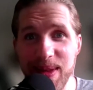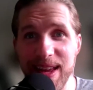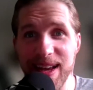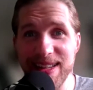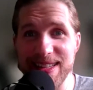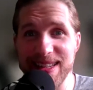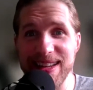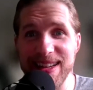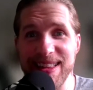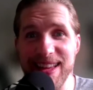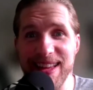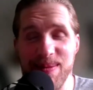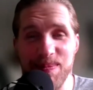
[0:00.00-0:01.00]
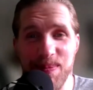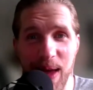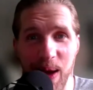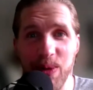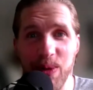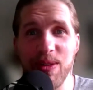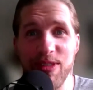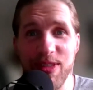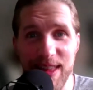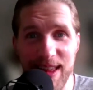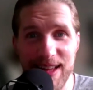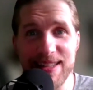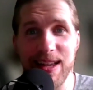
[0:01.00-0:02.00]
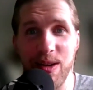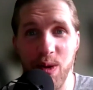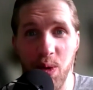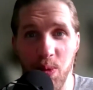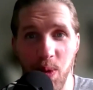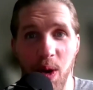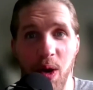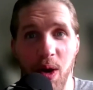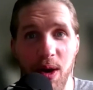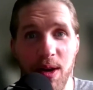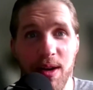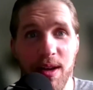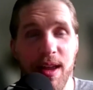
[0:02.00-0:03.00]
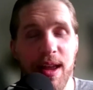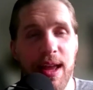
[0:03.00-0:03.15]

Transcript: because the, the amount of things that go wrong